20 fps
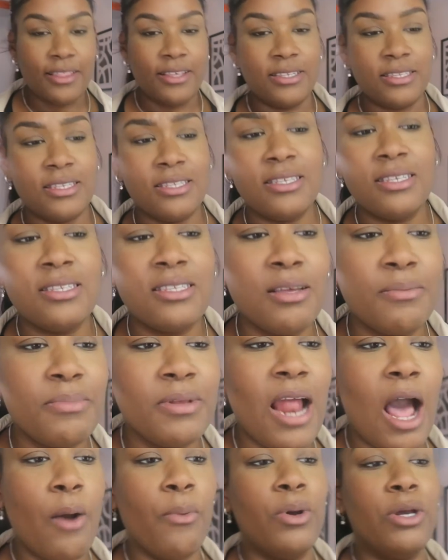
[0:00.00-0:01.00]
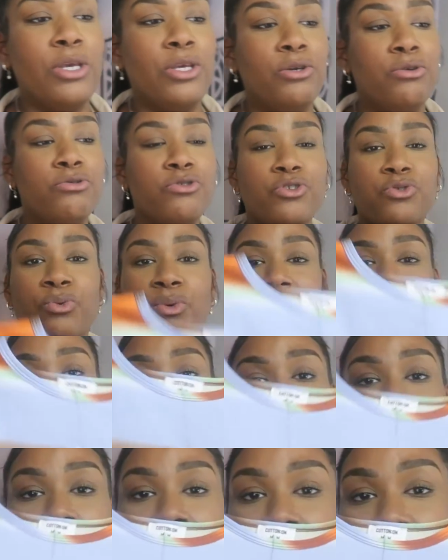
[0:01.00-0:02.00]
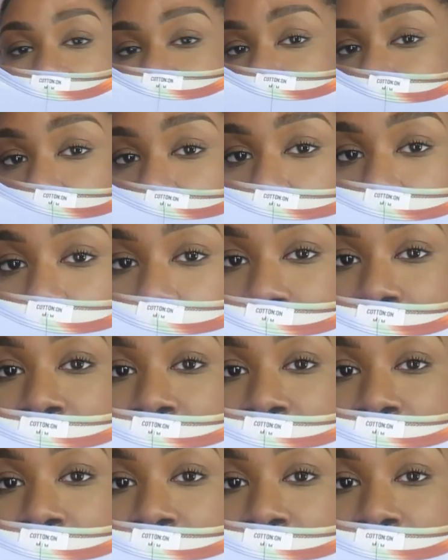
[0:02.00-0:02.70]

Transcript: This isn't something I would usually buy.